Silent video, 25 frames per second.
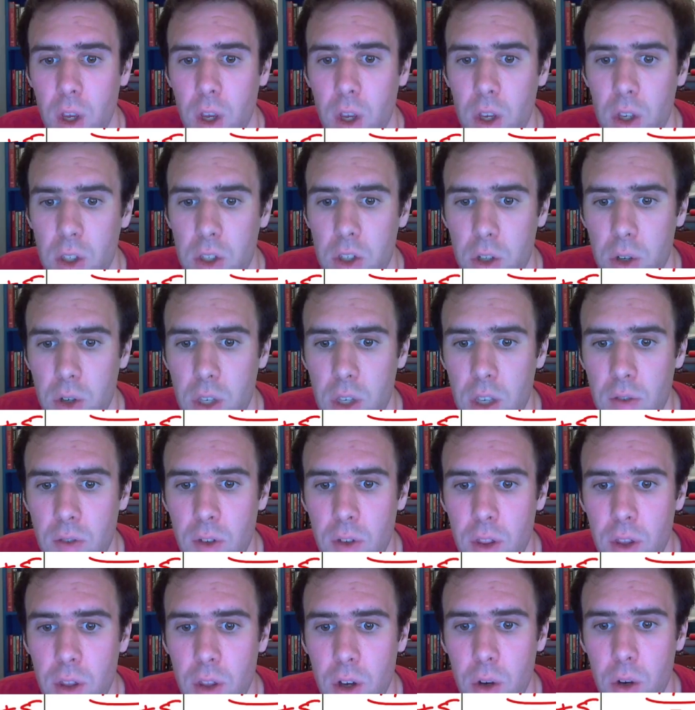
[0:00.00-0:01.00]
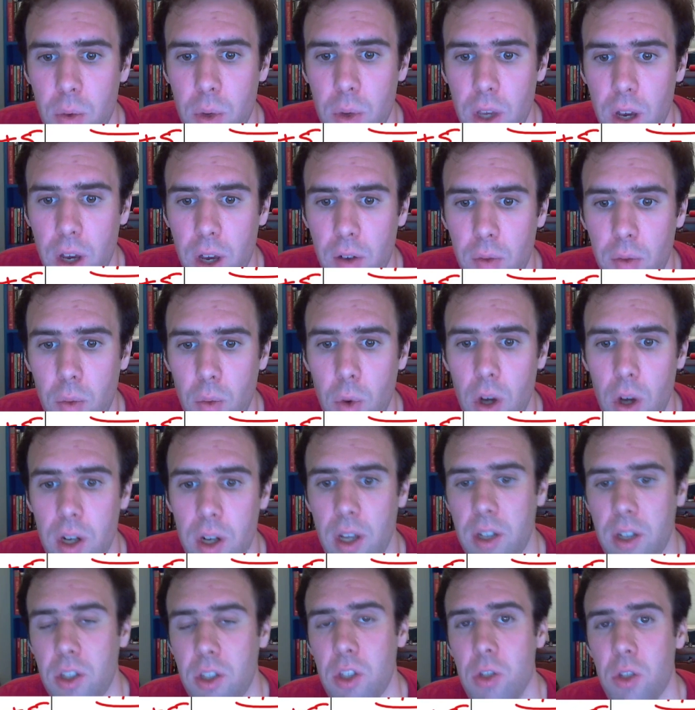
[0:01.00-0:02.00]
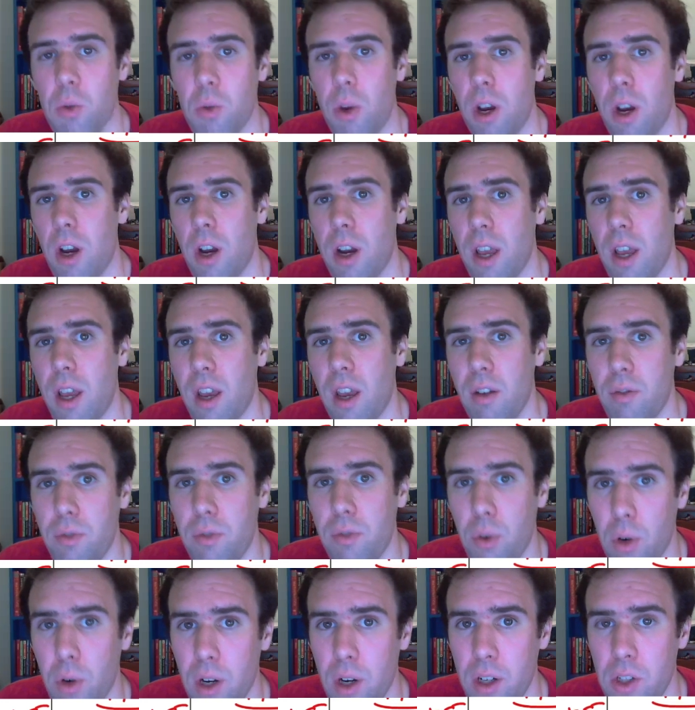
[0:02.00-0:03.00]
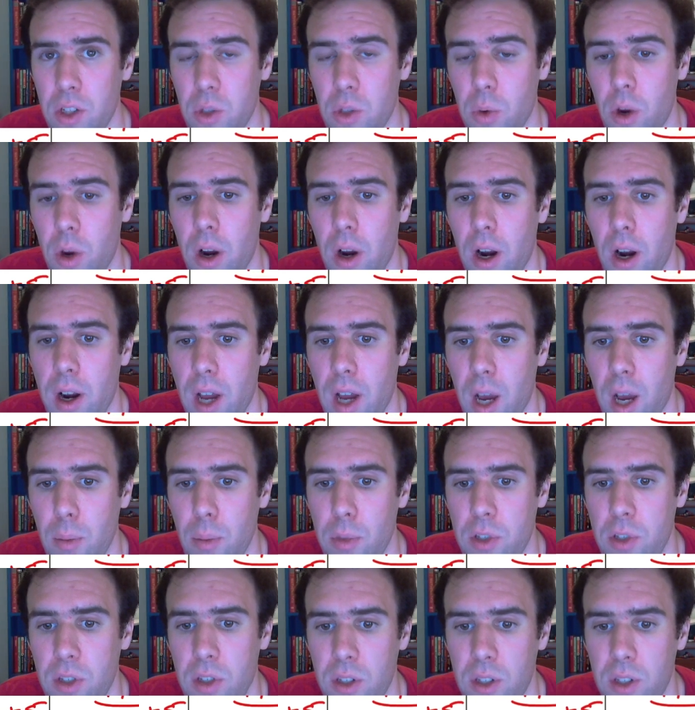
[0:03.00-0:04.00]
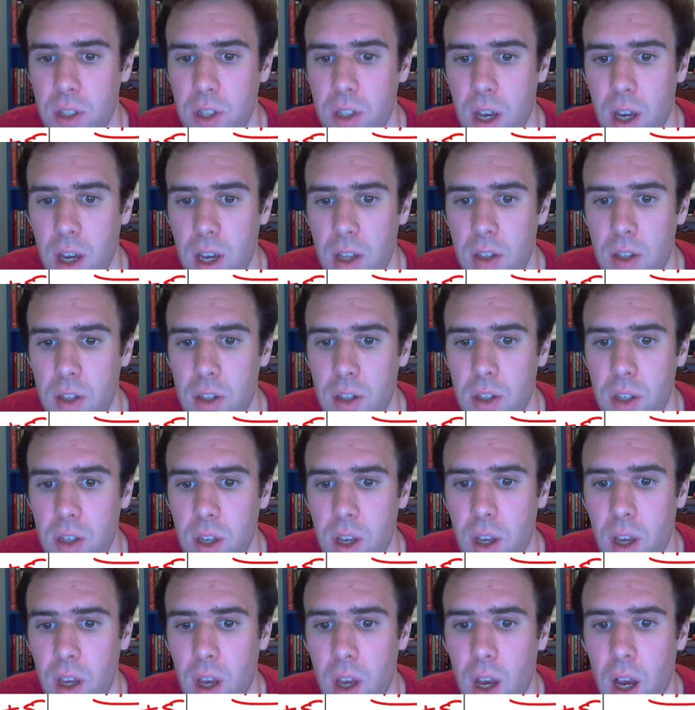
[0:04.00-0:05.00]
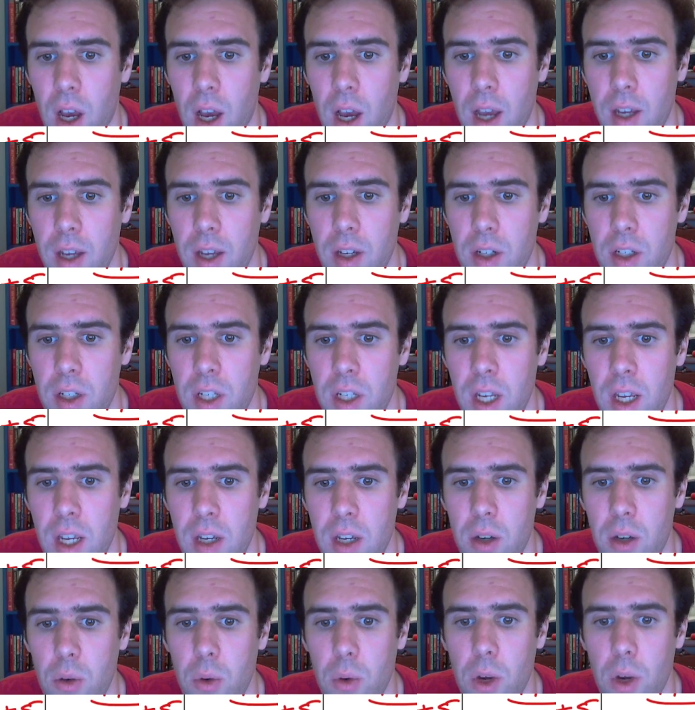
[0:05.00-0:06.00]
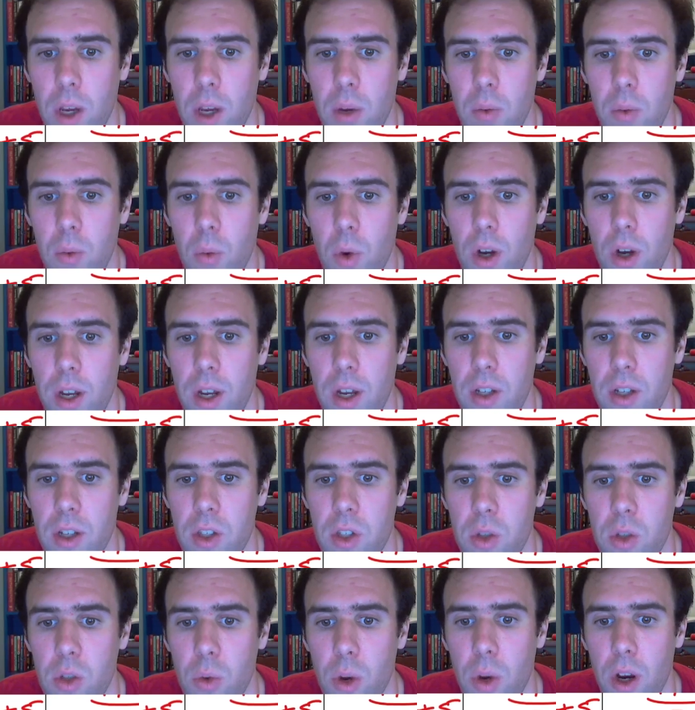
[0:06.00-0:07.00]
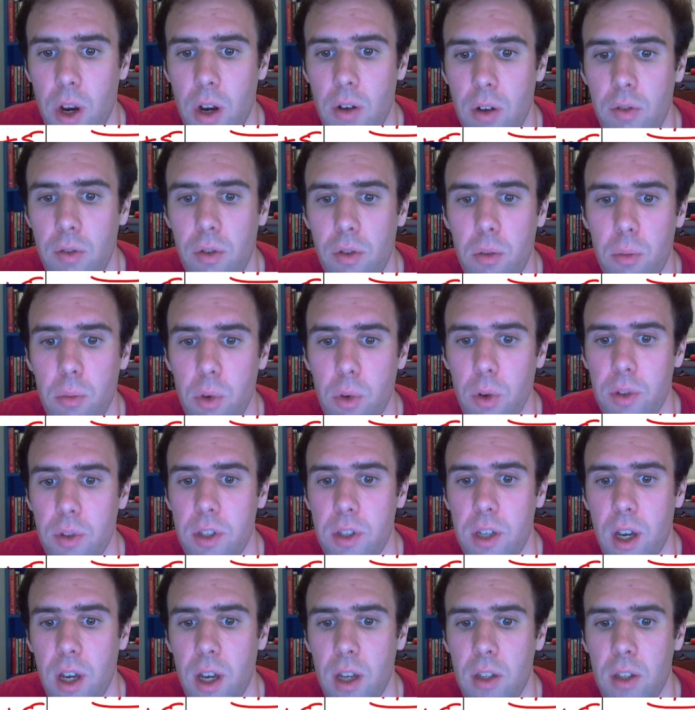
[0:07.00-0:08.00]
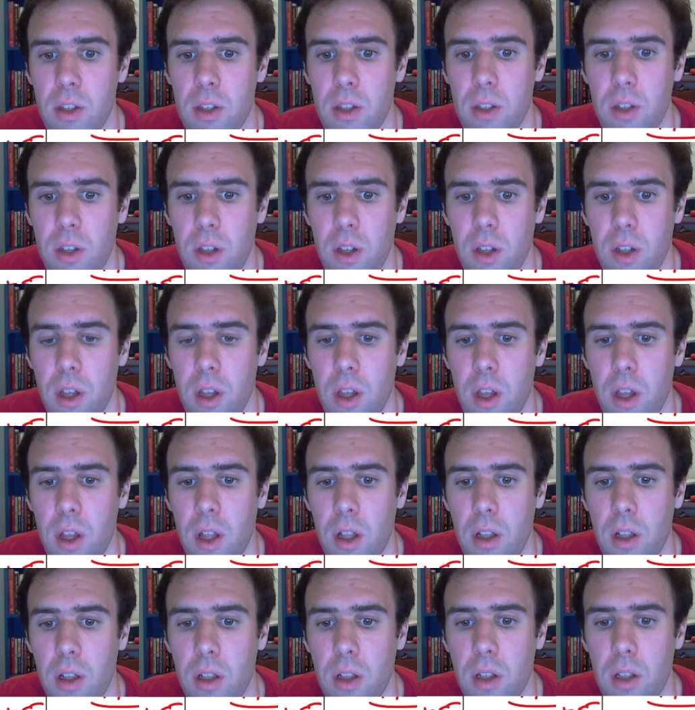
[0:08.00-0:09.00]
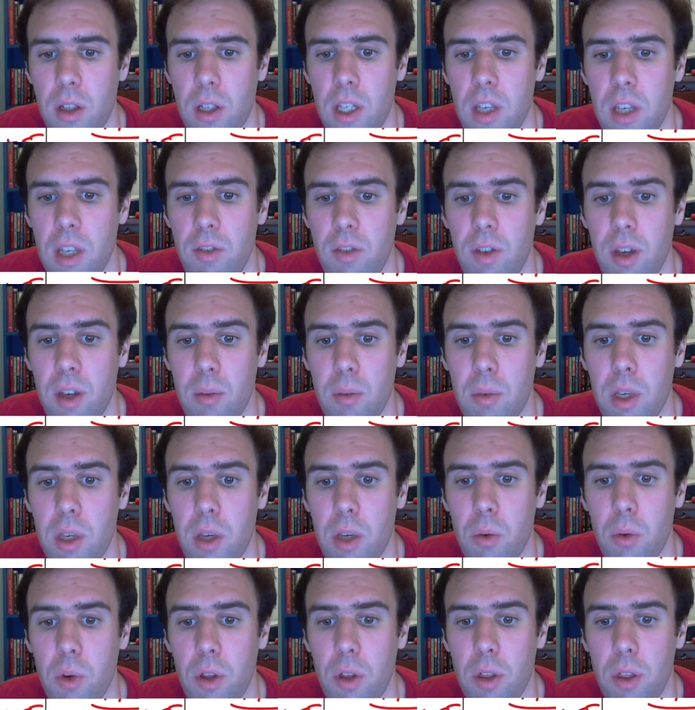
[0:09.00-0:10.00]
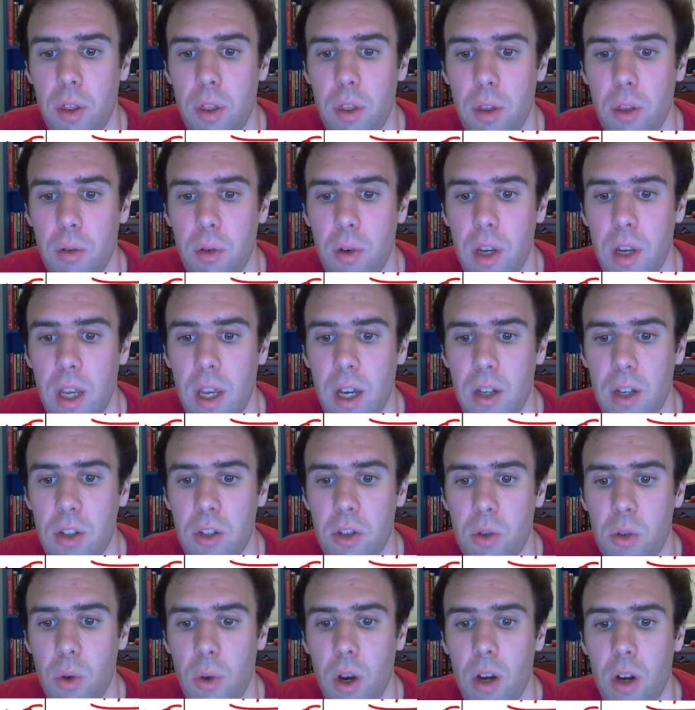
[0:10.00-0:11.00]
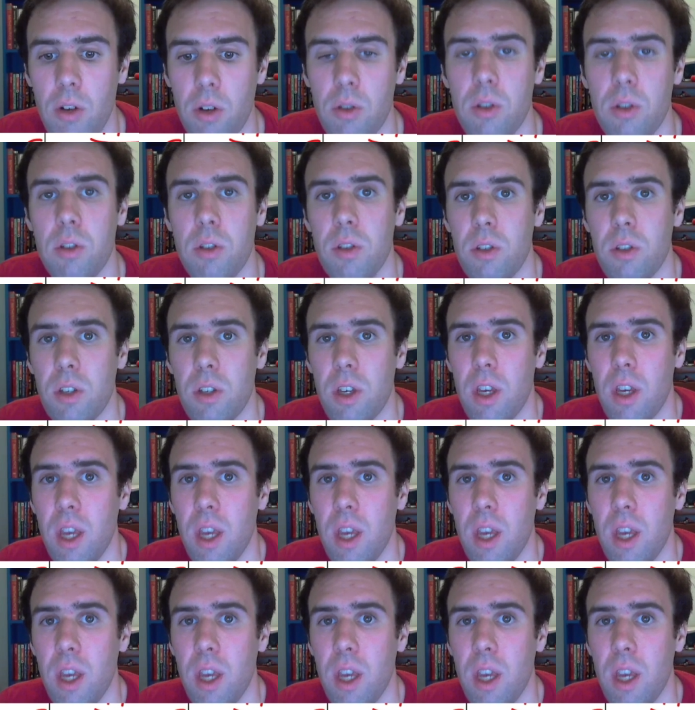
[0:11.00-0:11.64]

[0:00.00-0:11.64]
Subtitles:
So even though we have 1x squared and 4x squared on opposite sides, I could take away 1x squared from both sides, leaving me with 3x squareds.